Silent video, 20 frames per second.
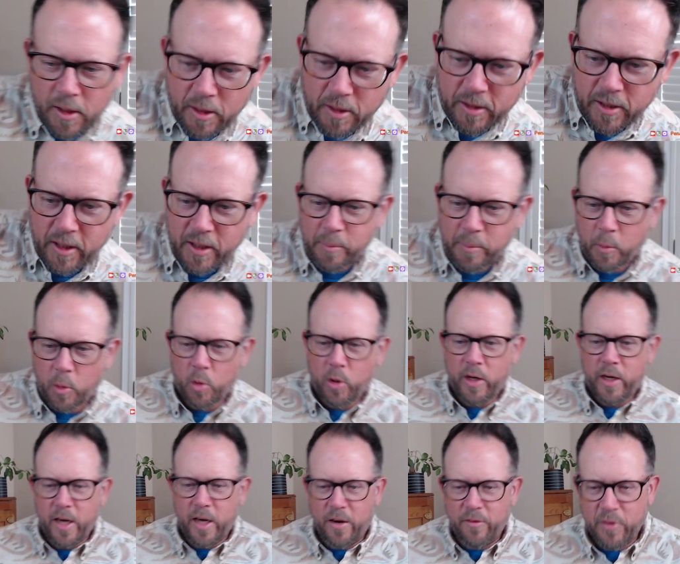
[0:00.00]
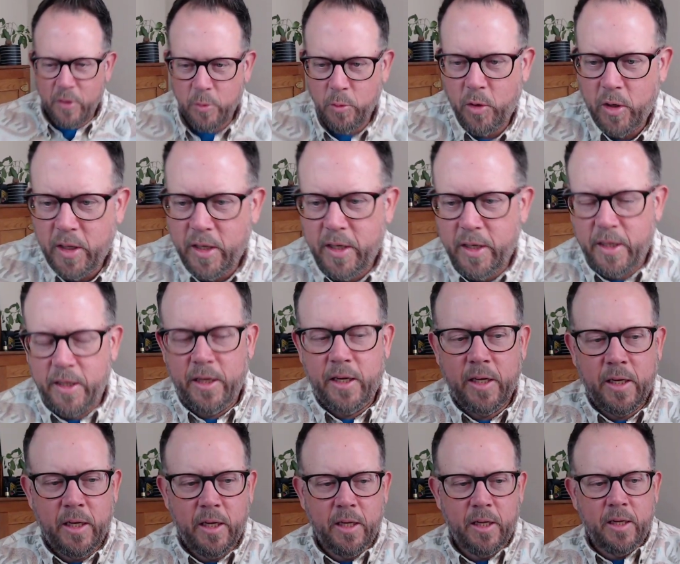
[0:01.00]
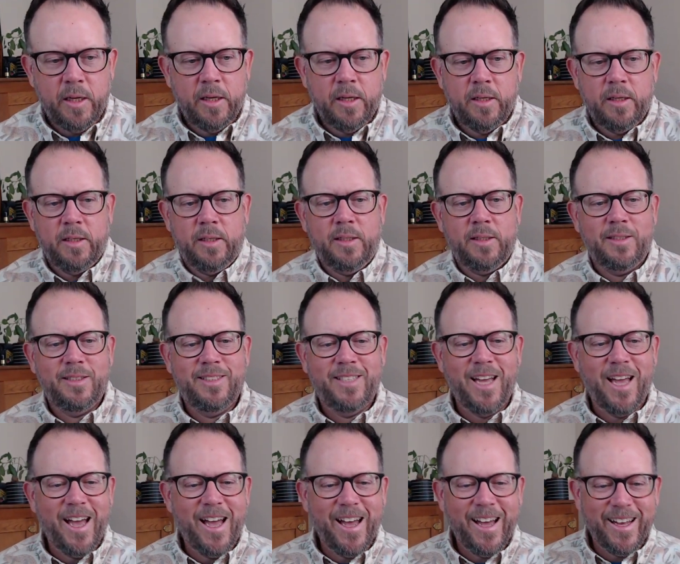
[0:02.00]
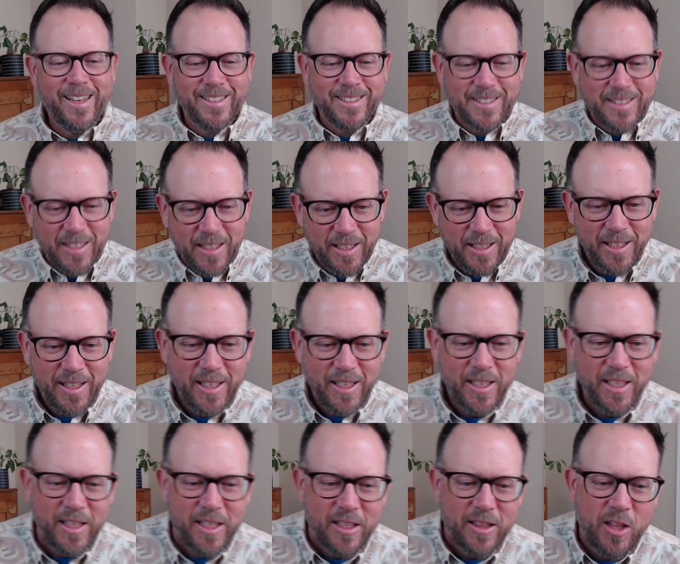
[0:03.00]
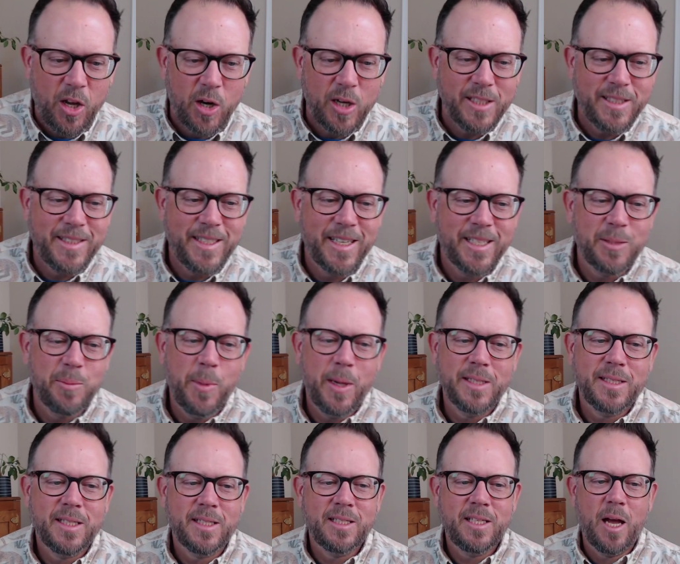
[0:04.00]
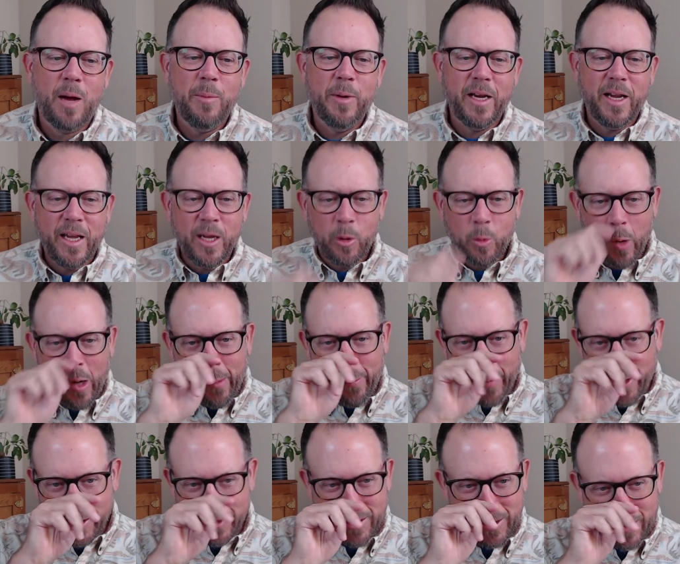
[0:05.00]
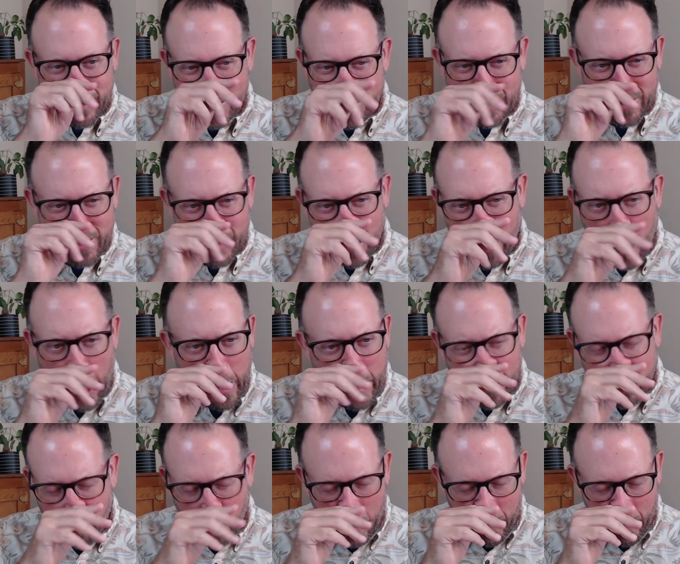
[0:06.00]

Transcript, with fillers: Good morning, everyone. Tess, 36 months of subbing. Inkwell months of Inkwell